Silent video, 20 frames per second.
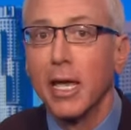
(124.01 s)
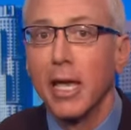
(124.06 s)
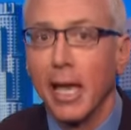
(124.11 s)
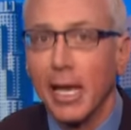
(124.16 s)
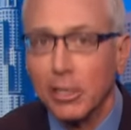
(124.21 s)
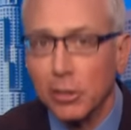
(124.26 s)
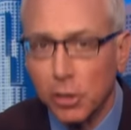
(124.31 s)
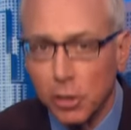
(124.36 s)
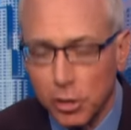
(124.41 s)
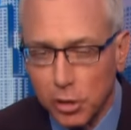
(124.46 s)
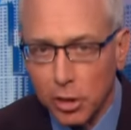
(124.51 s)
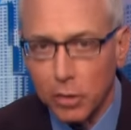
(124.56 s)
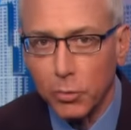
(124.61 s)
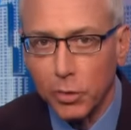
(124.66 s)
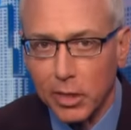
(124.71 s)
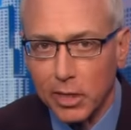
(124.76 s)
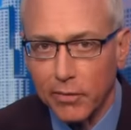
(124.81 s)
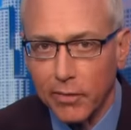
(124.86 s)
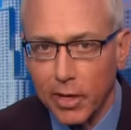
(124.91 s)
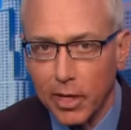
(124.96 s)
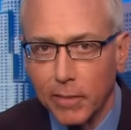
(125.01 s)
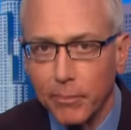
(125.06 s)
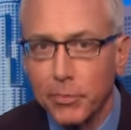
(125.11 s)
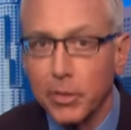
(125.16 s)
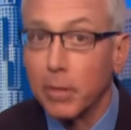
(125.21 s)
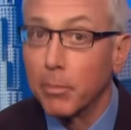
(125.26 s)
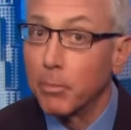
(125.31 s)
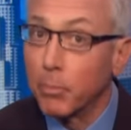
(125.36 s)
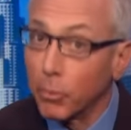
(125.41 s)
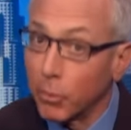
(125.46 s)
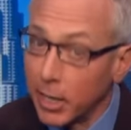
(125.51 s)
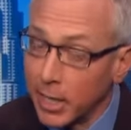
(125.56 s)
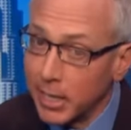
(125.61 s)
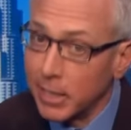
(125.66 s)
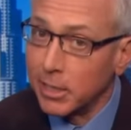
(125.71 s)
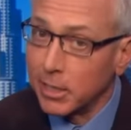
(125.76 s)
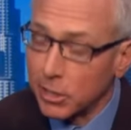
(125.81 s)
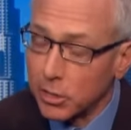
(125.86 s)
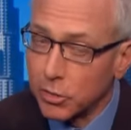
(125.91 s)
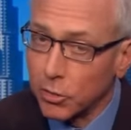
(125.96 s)
And should we develop the
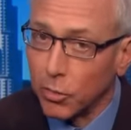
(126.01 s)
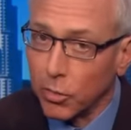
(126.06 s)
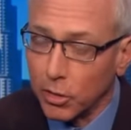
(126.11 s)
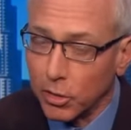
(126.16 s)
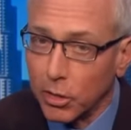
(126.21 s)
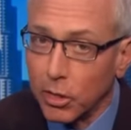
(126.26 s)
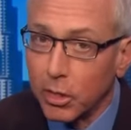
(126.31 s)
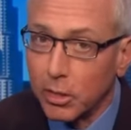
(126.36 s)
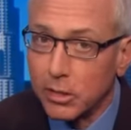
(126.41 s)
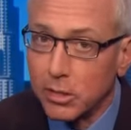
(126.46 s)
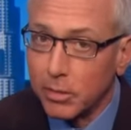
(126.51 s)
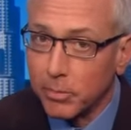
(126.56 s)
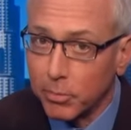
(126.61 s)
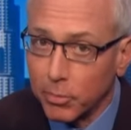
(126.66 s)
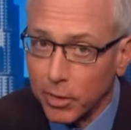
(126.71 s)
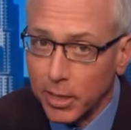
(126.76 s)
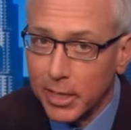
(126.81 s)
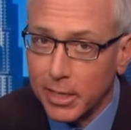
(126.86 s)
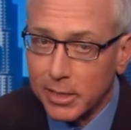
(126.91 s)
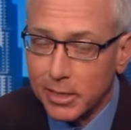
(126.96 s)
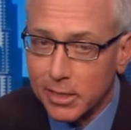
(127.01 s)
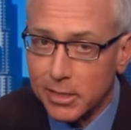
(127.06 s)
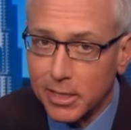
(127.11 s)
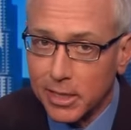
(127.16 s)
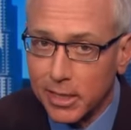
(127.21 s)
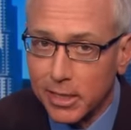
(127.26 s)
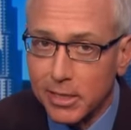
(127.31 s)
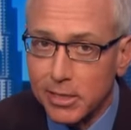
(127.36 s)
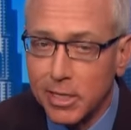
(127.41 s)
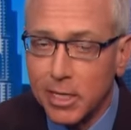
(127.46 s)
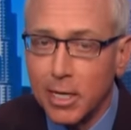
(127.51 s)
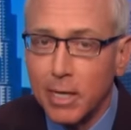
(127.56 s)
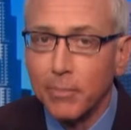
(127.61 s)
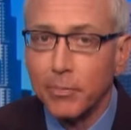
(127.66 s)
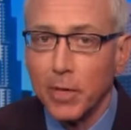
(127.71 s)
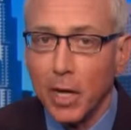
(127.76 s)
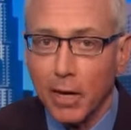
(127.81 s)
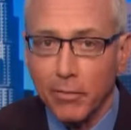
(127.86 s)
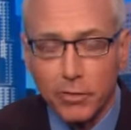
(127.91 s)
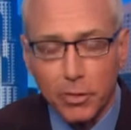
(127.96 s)
brain disorder, it's a brain disease
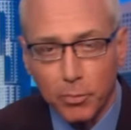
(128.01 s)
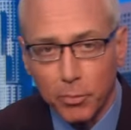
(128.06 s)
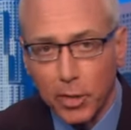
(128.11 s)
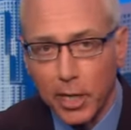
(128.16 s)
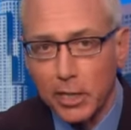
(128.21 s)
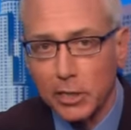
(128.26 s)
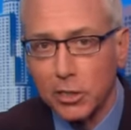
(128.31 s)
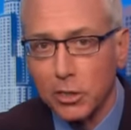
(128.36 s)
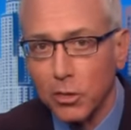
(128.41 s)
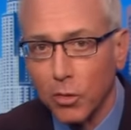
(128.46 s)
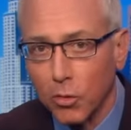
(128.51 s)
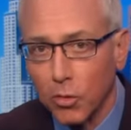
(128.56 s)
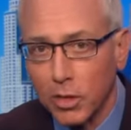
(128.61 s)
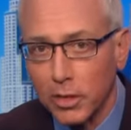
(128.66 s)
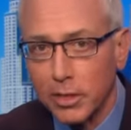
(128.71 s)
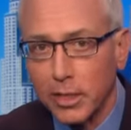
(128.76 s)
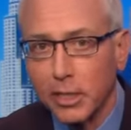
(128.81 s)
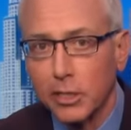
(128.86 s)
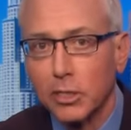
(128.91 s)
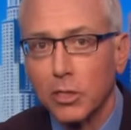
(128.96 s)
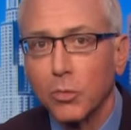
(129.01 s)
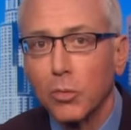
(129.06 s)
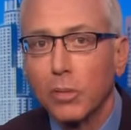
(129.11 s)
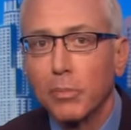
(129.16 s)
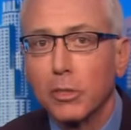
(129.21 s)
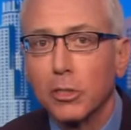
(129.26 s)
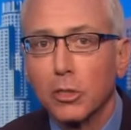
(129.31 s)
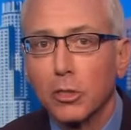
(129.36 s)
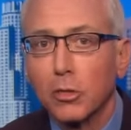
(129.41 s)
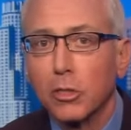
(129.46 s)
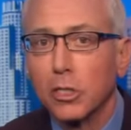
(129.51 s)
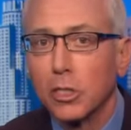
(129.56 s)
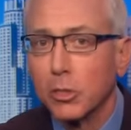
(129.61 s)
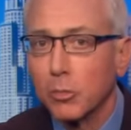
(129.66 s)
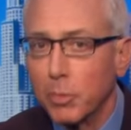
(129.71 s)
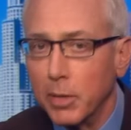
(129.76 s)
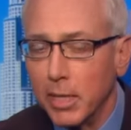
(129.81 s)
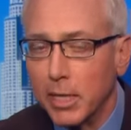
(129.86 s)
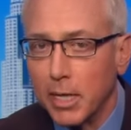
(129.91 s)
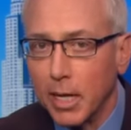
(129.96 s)
of depression or addiction, we be sure to
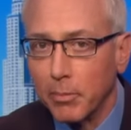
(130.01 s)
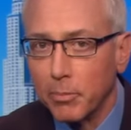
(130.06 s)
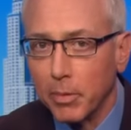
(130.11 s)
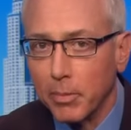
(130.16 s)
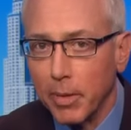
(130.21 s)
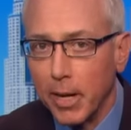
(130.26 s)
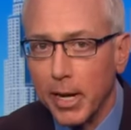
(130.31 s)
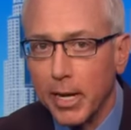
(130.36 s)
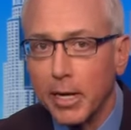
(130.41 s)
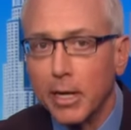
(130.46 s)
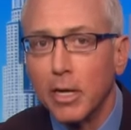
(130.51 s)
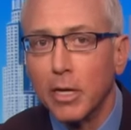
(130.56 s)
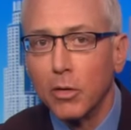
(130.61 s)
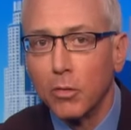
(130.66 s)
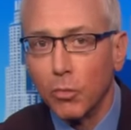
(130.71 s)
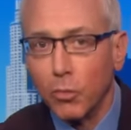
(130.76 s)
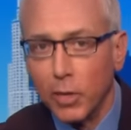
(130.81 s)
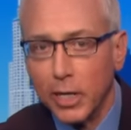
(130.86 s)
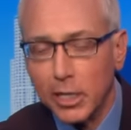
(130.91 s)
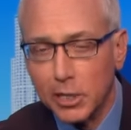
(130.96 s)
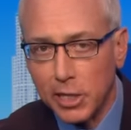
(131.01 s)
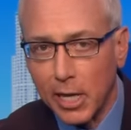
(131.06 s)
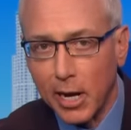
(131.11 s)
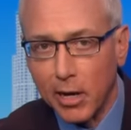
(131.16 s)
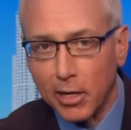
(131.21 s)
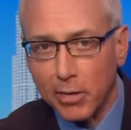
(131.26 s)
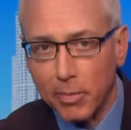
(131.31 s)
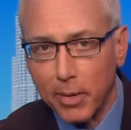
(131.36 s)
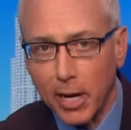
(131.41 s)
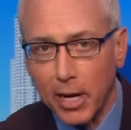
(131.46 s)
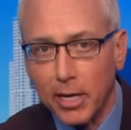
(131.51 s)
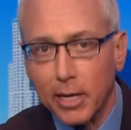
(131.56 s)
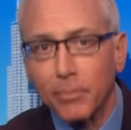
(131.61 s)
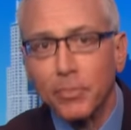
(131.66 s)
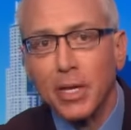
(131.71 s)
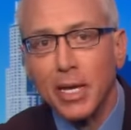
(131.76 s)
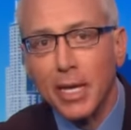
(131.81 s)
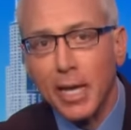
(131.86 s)
speak up about it, reach out about it,